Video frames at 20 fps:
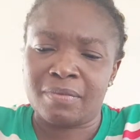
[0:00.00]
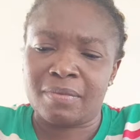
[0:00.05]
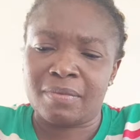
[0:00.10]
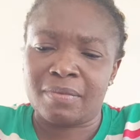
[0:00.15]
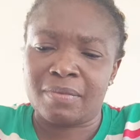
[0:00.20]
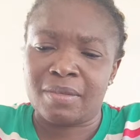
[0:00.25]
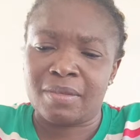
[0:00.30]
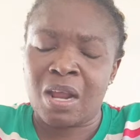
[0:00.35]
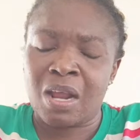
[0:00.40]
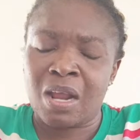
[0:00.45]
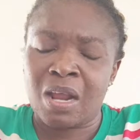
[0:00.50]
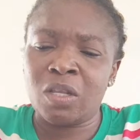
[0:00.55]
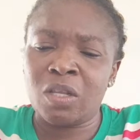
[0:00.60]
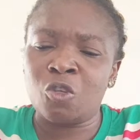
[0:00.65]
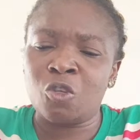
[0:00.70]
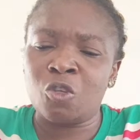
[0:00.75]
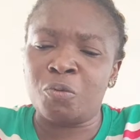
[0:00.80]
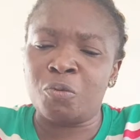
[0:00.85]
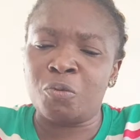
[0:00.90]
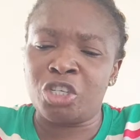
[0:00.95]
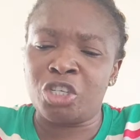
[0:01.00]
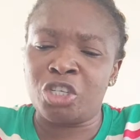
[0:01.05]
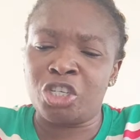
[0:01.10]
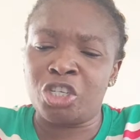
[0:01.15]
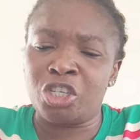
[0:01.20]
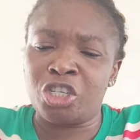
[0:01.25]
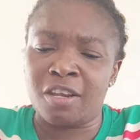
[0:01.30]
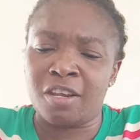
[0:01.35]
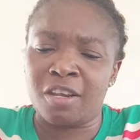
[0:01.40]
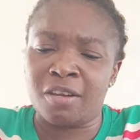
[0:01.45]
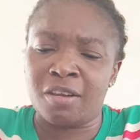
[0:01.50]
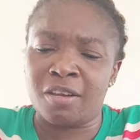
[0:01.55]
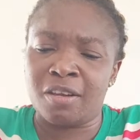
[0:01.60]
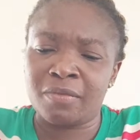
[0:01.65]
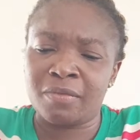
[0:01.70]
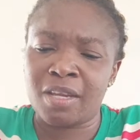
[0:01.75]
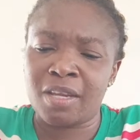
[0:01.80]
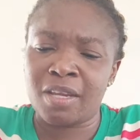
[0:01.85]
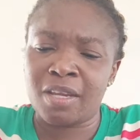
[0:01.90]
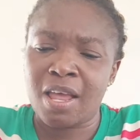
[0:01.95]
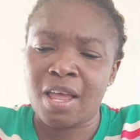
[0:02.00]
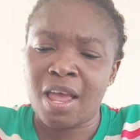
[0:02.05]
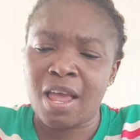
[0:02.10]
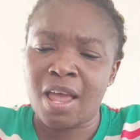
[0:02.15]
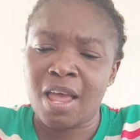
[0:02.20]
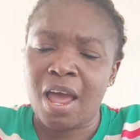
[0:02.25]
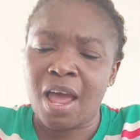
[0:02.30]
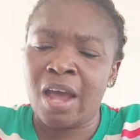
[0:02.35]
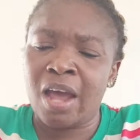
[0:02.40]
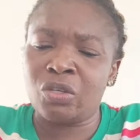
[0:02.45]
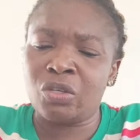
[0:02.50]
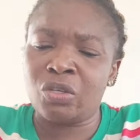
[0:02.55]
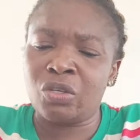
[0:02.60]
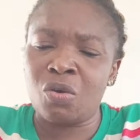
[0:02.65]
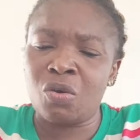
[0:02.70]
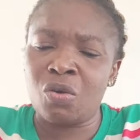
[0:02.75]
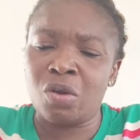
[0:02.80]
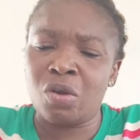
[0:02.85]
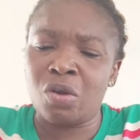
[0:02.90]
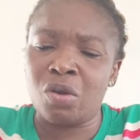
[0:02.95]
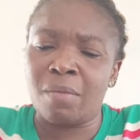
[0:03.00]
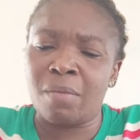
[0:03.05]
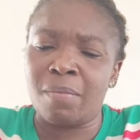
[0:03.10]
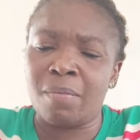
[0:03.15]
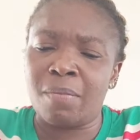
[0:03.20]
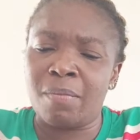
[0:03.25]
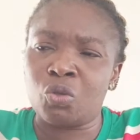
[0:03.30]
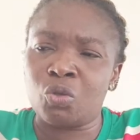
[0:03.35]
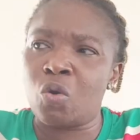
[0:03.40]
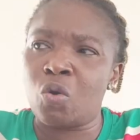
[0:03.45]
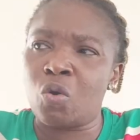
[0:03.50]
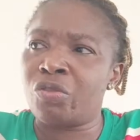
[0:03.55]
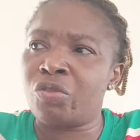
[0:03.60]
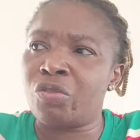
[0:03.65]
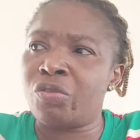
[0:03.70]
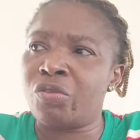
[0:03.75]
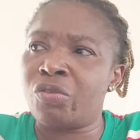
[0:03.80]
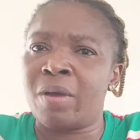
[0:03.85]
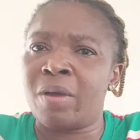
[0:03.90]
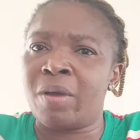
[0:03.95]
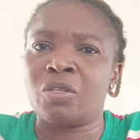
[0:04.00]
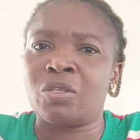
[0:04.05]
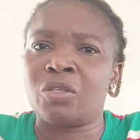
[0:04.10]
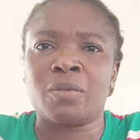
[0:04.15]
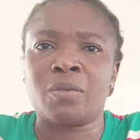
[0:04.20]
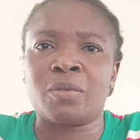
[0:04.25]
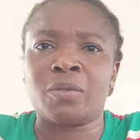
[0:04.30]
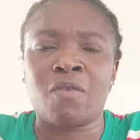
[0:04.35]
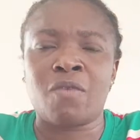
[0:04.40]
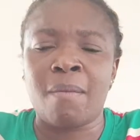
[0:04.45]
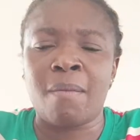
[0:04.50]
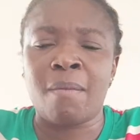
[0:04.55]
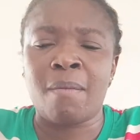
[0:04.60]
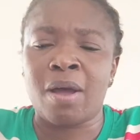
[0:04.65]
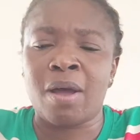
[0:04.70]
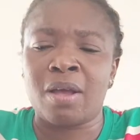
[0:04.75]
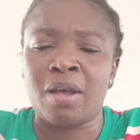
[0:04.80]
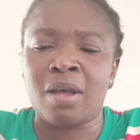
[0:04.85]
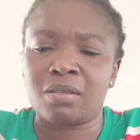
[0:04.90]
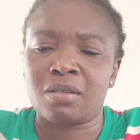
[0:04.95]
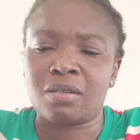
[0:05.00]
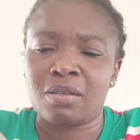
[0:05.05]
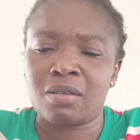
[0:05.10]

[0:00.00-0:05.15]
I wanted to put chicken. I told about two or three of my subscribers.